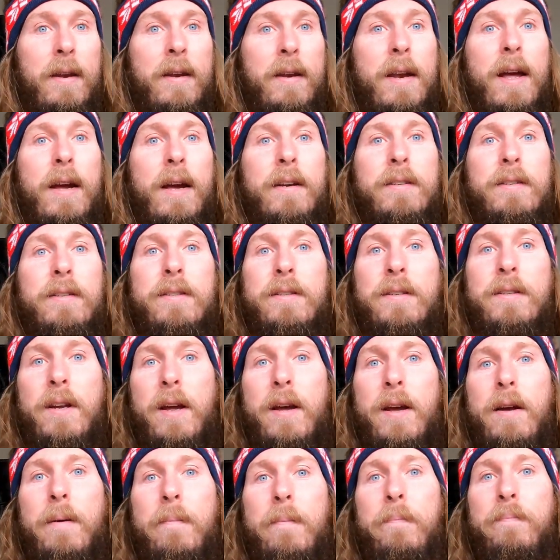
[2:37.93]
Next,
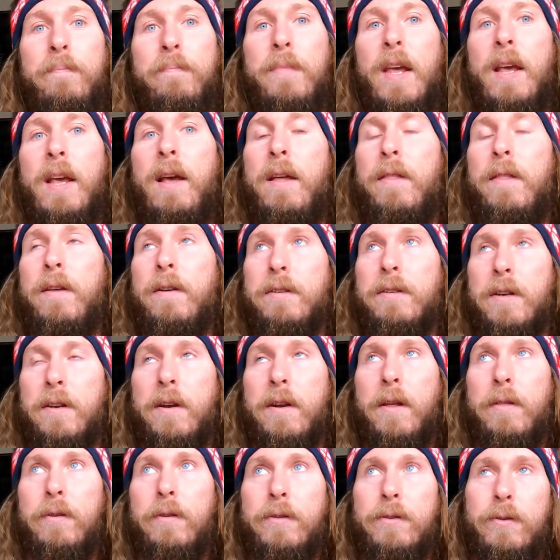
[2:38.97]
um, there's
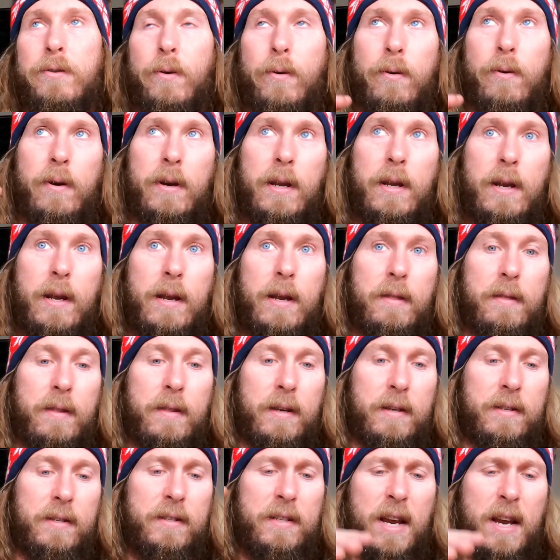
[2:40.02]
another story in
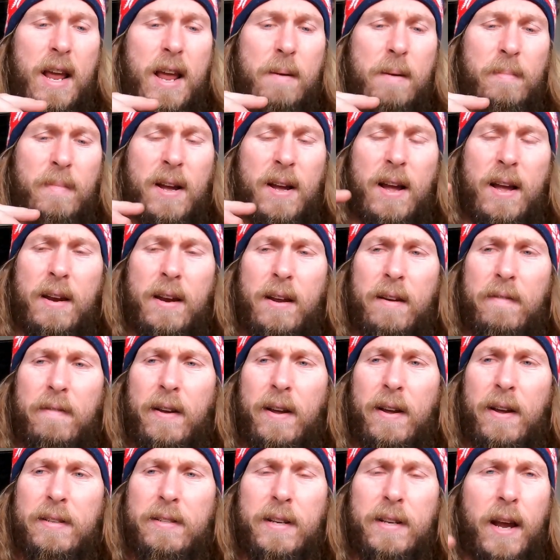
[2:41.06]
this same kind of
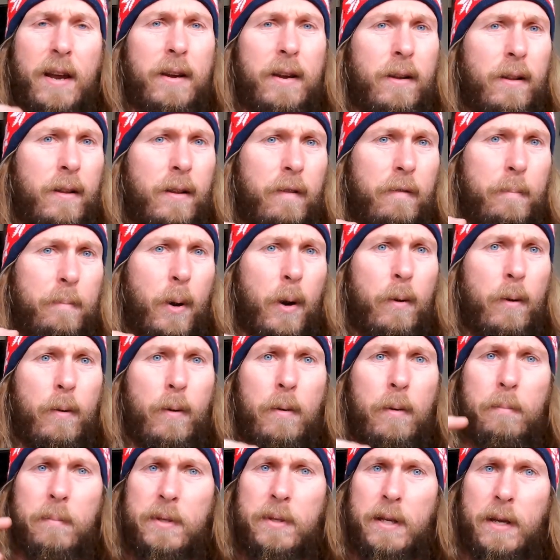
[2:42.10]
cycle of
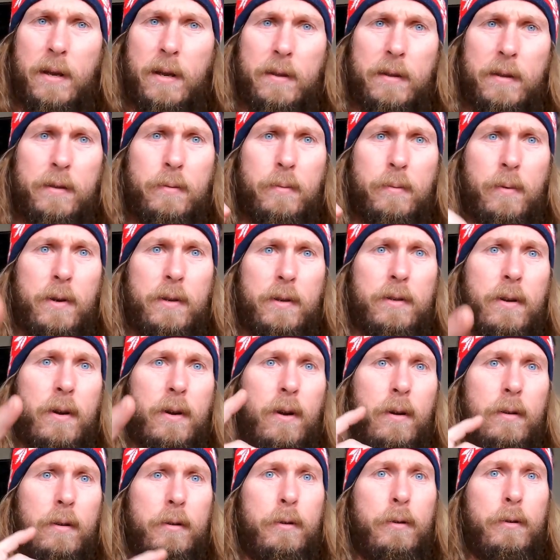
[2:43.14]
poems. Uh, this one is
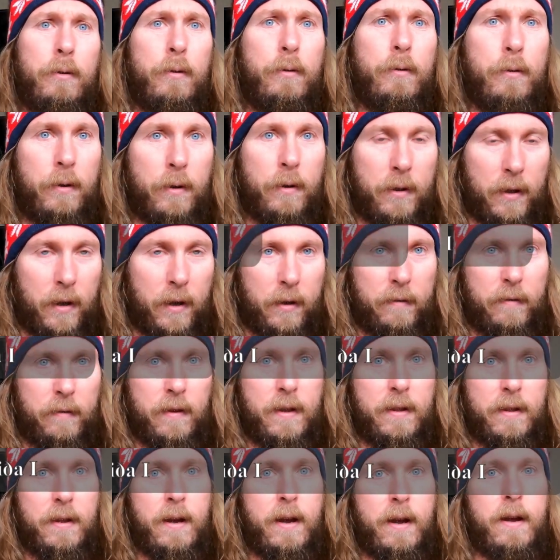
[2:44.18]
called
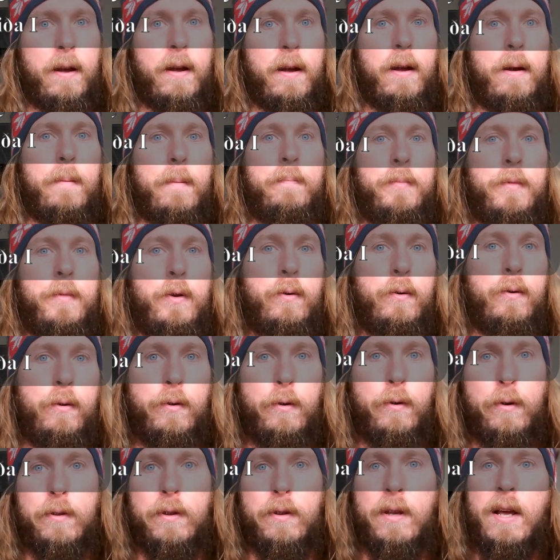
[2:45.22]
Gudrunarkvida. Um,
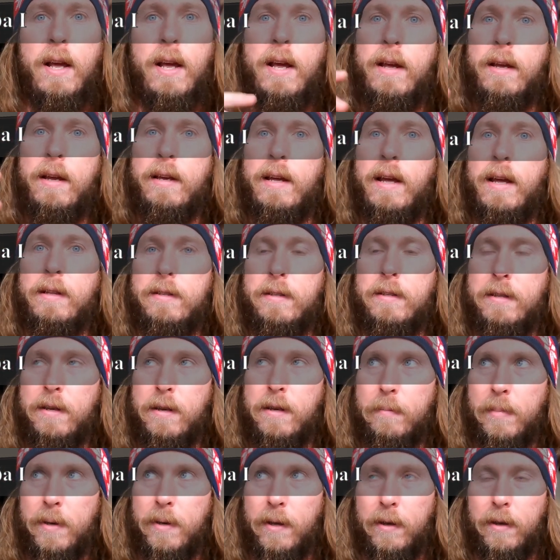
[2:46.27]
Gudrun gets the
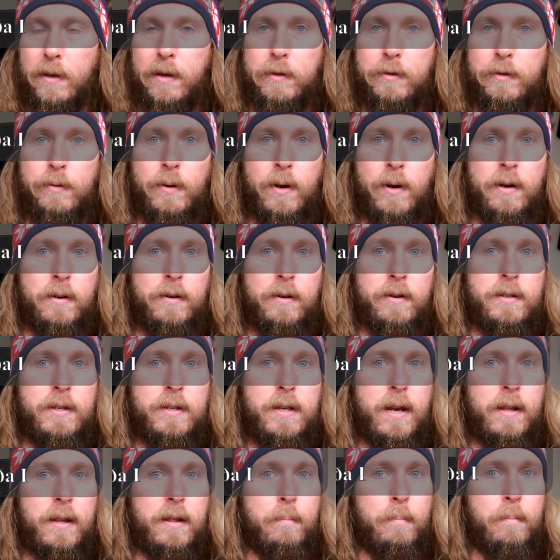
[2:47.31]
ability to
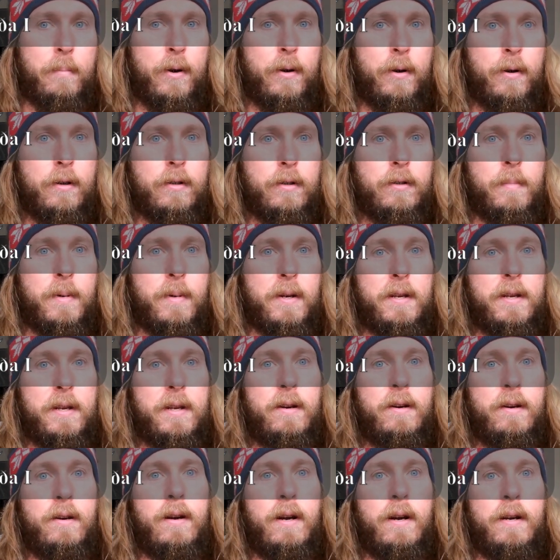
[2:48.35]
understand the birds, but
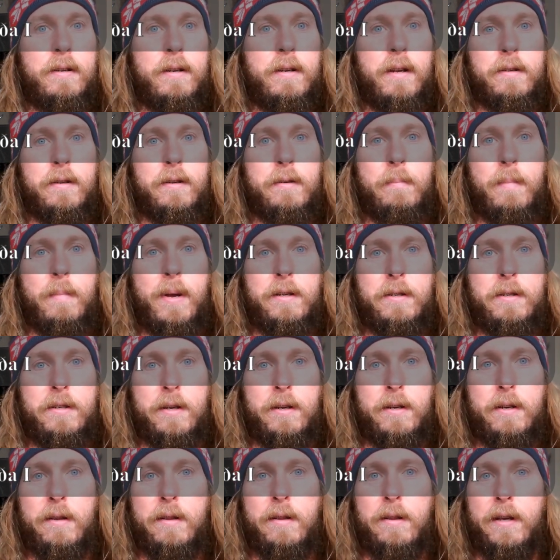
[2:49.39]
here it doesn't
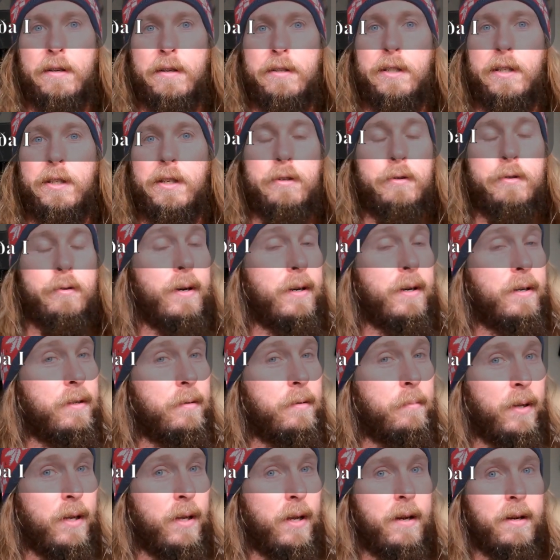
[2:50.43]
mention that she drinks
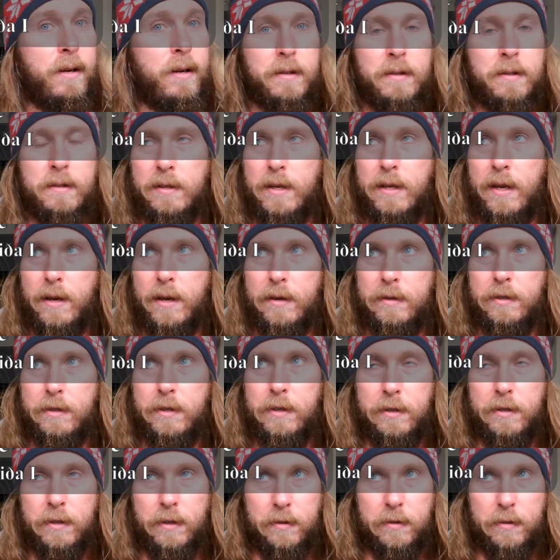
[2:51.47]
the blood. Instead,
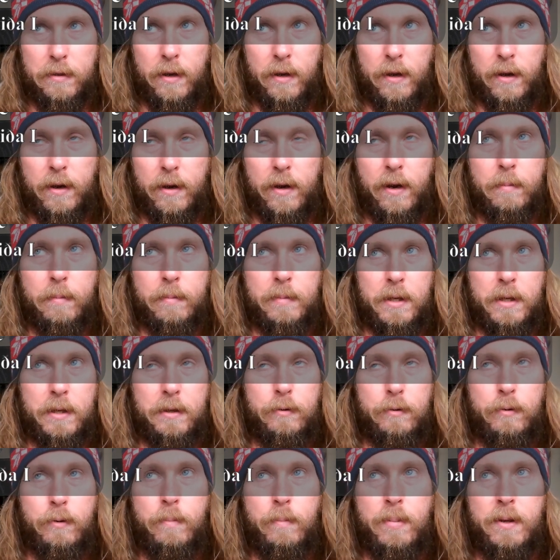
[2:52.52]
she just uh, comes
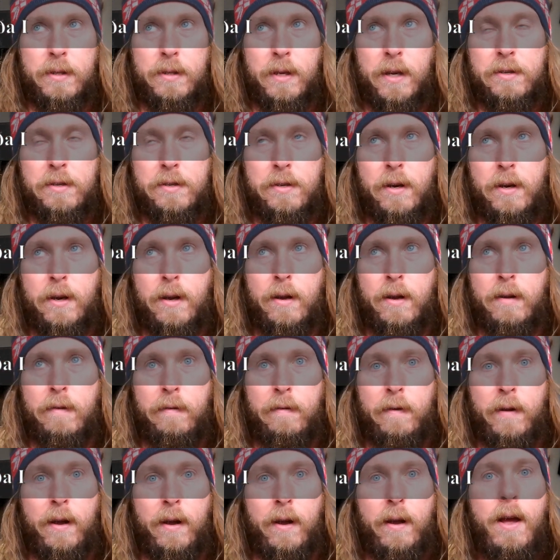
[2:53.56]
into possession
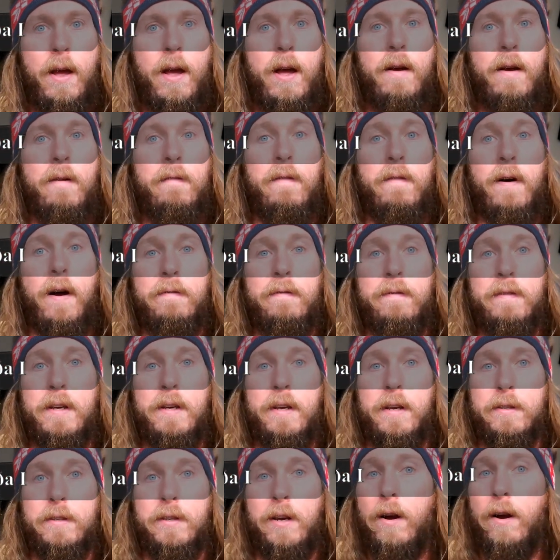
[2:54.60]
of uh,
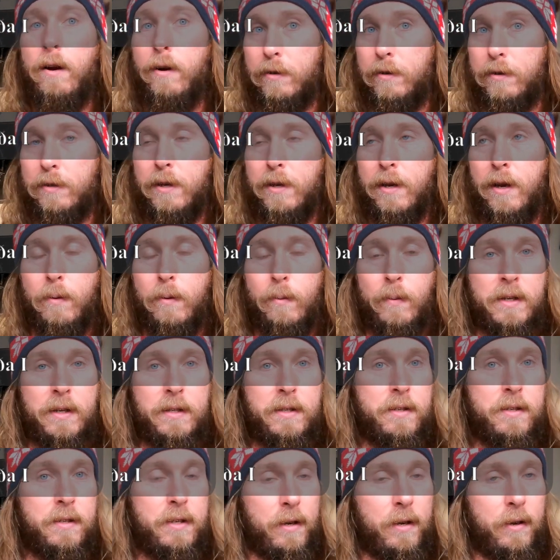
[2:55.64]
Fafnir's heart, uh,
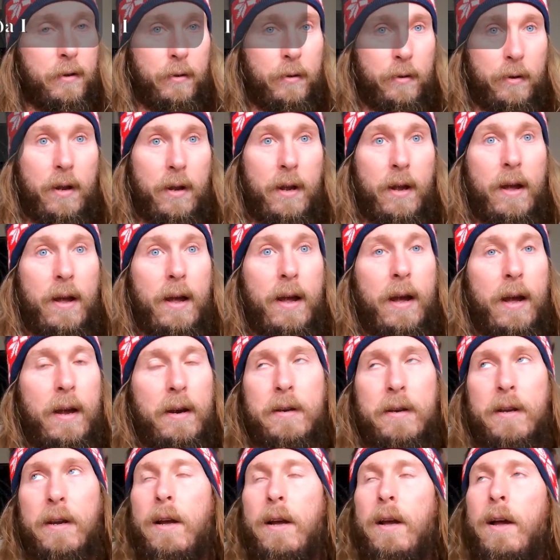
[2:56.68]
which Sigurd uh, had.